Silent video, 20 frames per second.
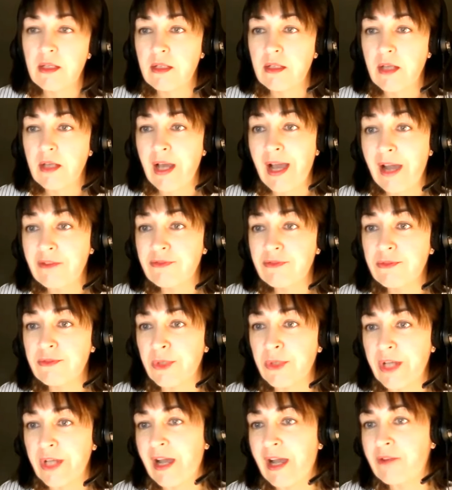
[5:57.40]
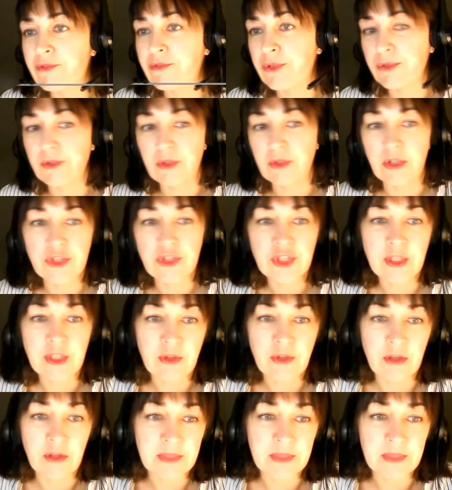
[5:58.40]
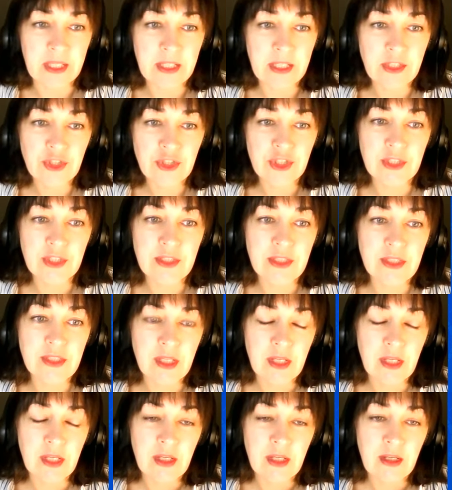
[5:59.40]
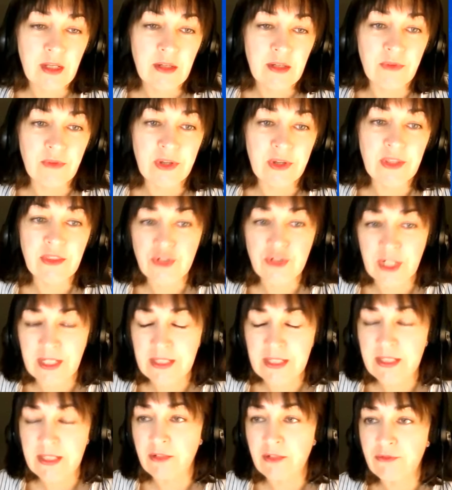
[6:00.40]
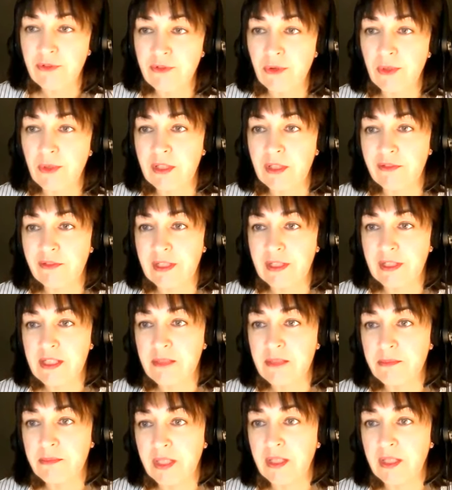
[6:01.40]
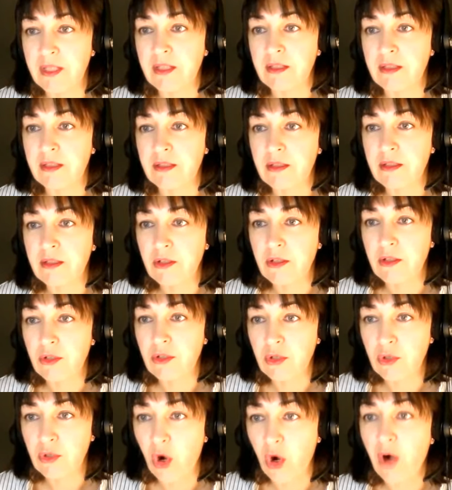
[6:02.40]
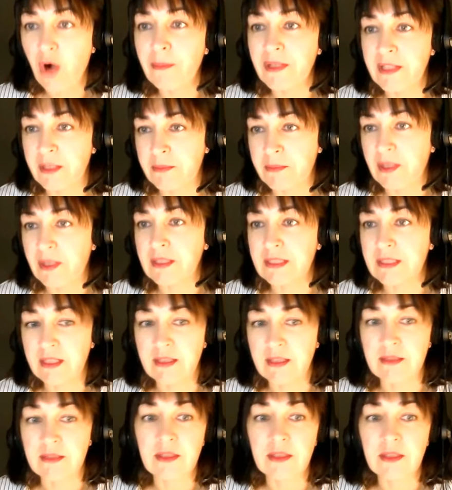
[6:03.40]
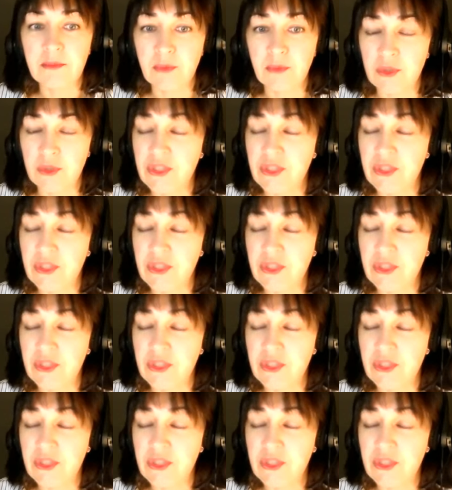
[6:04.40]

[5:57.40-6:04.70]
Half would have neurological complications, with transient focal events being common amongst the more